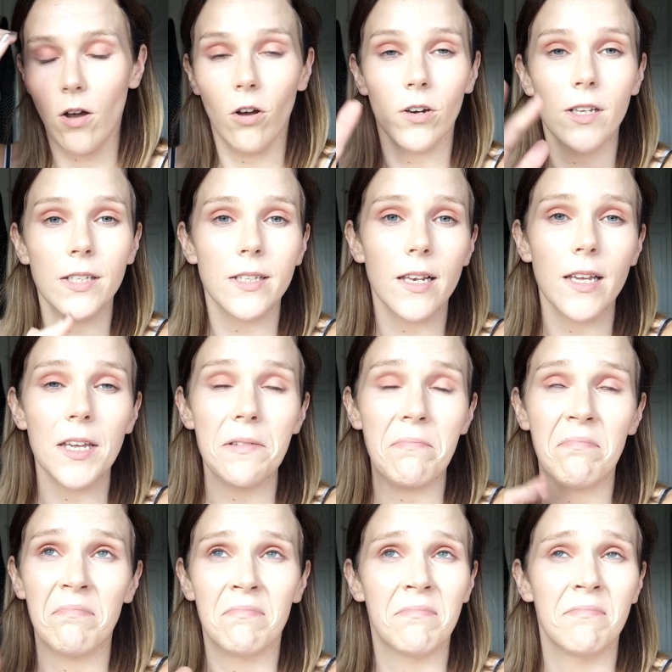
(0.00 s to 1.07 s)
Honestly,
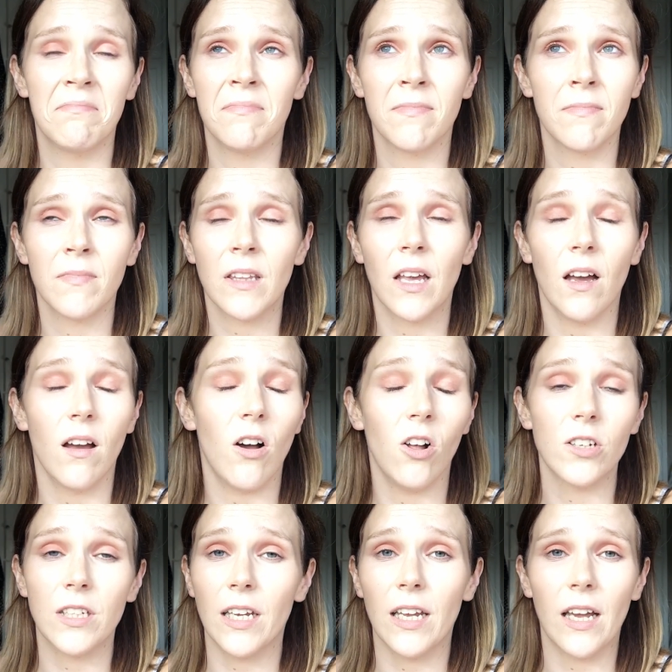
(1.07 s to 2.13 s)

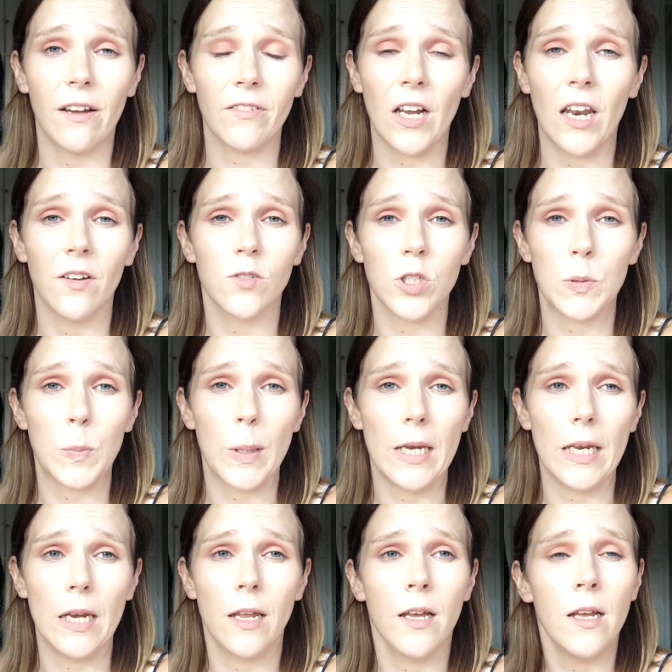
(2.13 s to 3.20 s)
all day I've kind of just
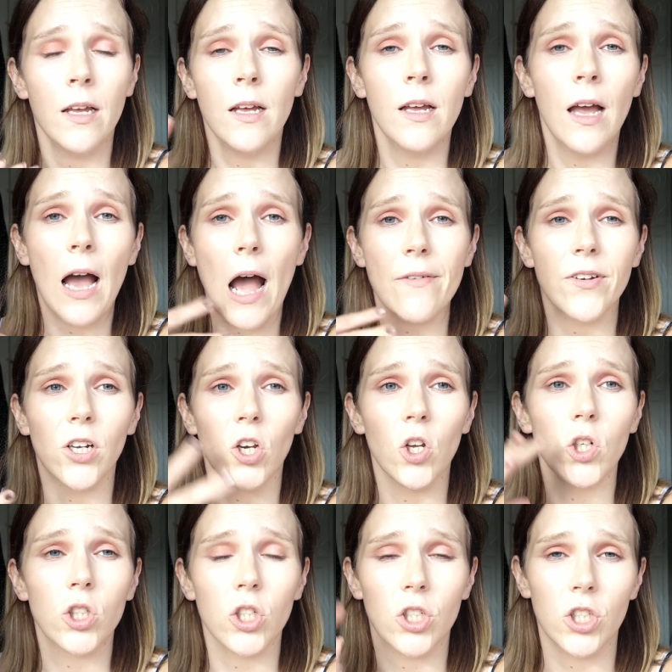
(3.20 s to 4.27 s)
been having a
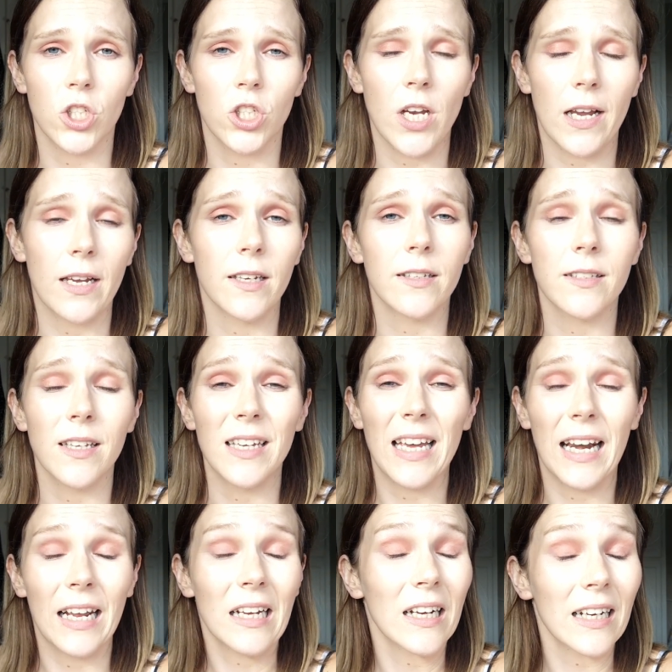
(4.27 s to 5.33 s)
look just to check and see,
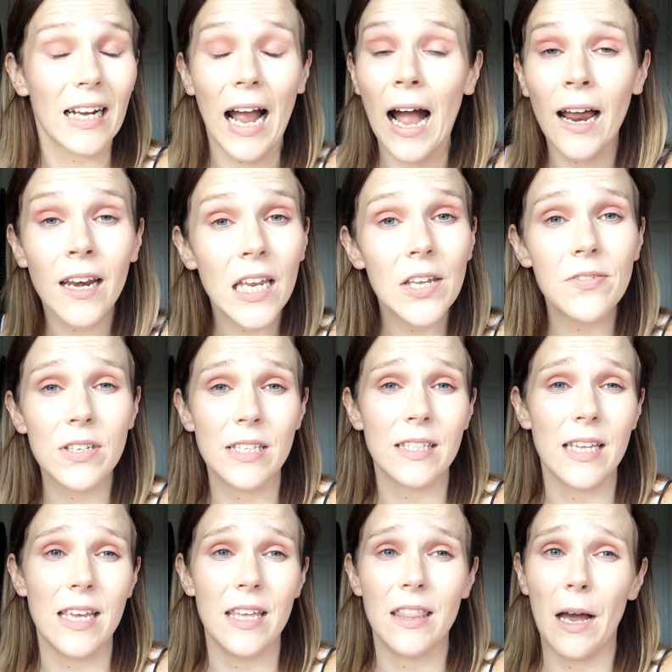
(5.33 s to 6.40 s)
and I can't even
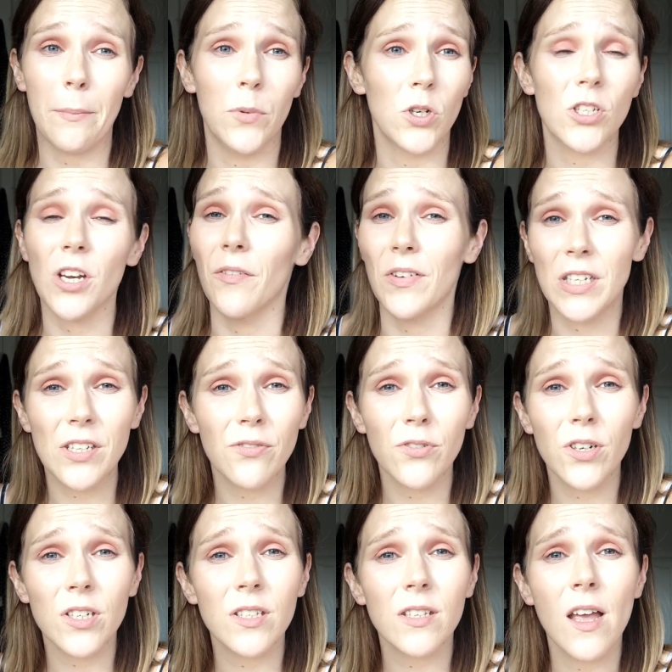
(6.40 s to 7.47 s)
see that much of a
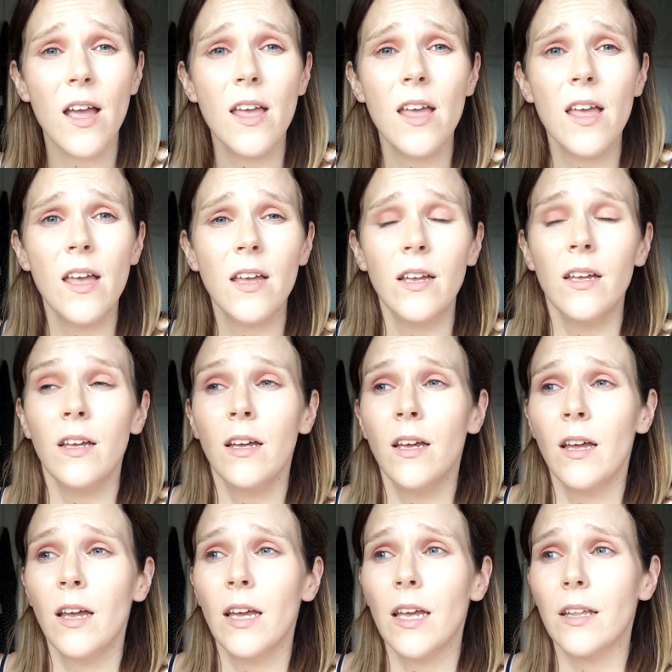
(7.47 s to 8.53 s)
difference
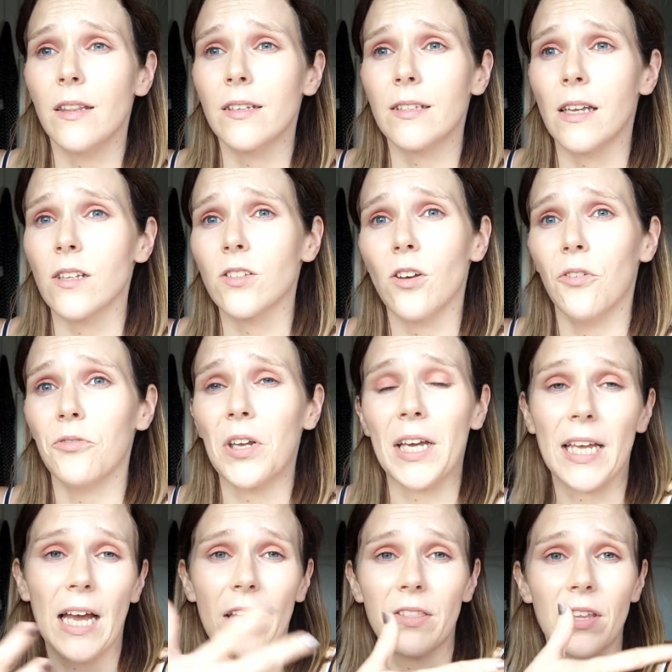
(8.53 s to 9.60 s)
in the sense of,
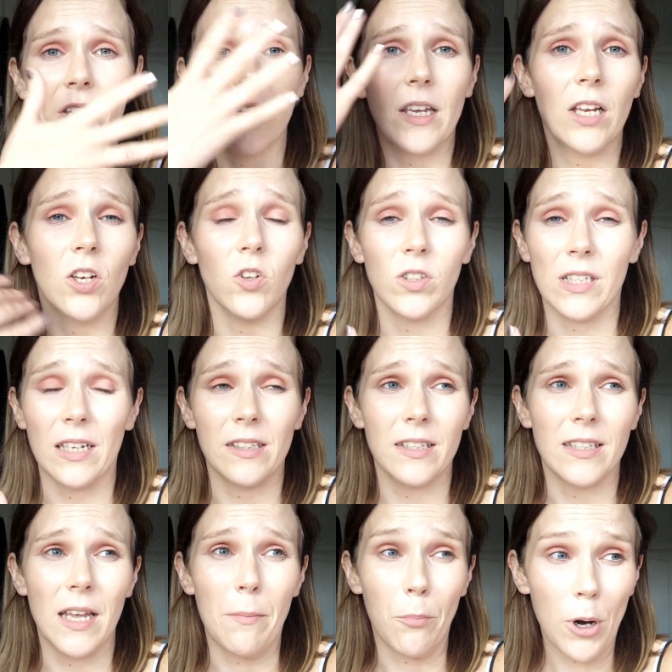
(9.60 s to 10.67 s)
like, I think it looked like the
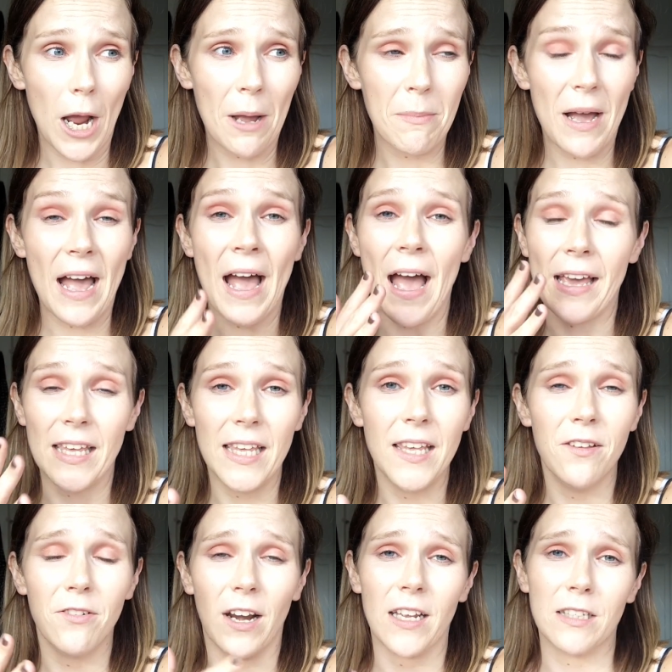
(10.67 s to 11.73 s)
same primer. I
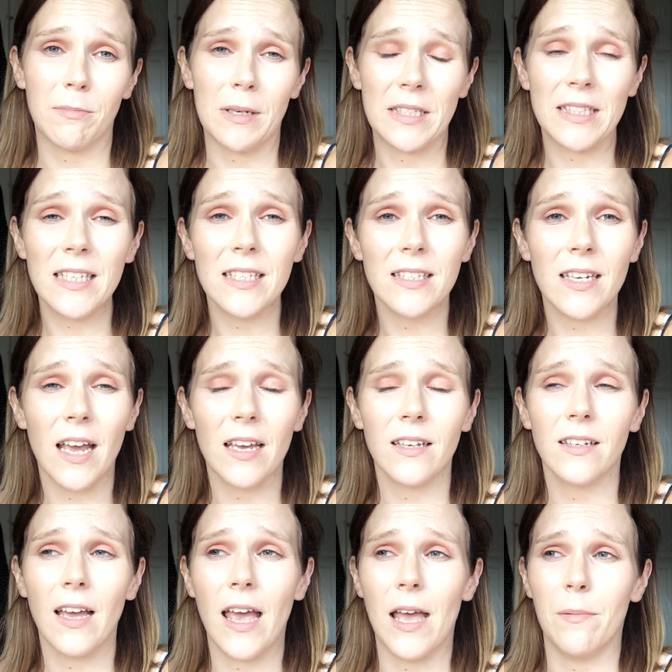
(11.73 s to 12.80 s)
even asked my sister,
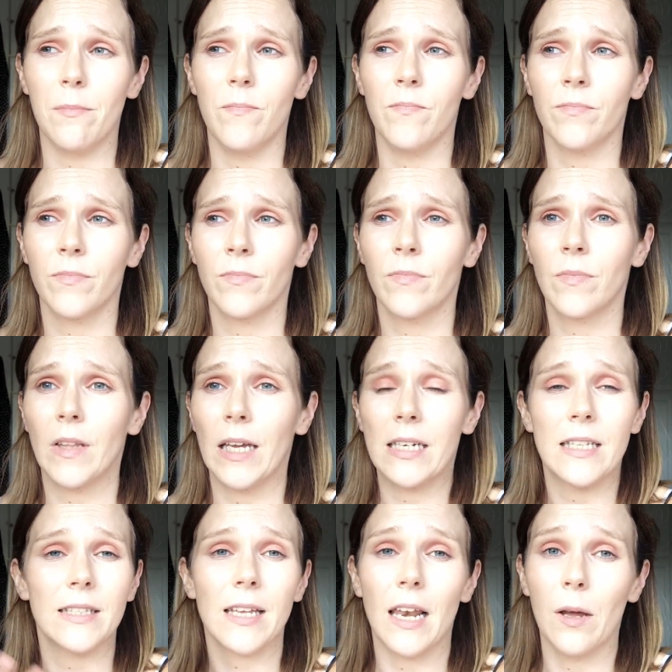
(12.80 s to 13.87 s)
I
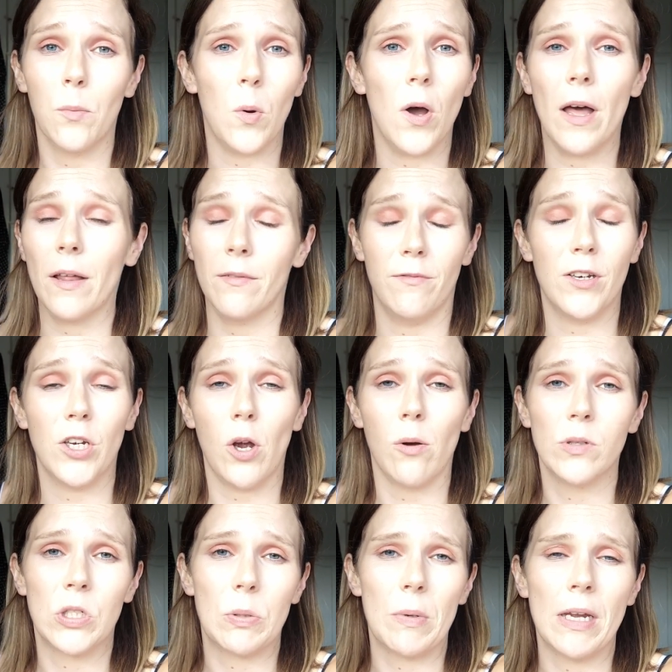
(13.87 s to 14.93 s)
didn't tell her what video I
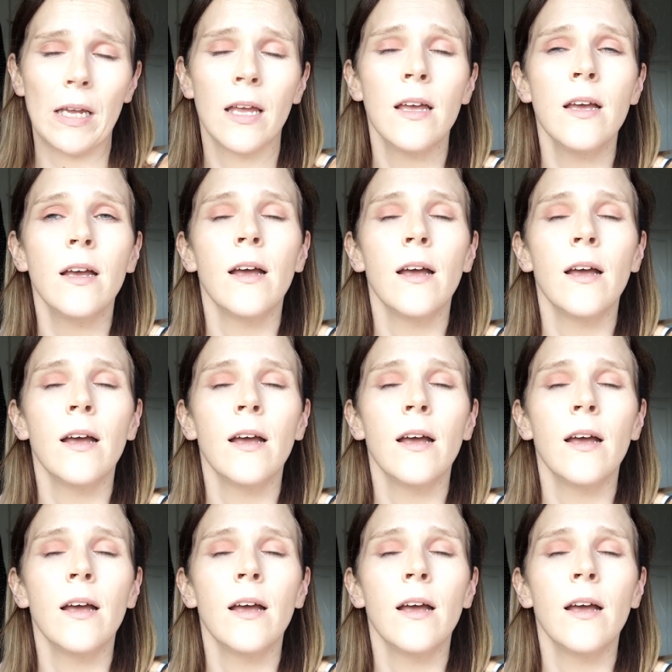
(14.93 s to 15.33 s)
was doing,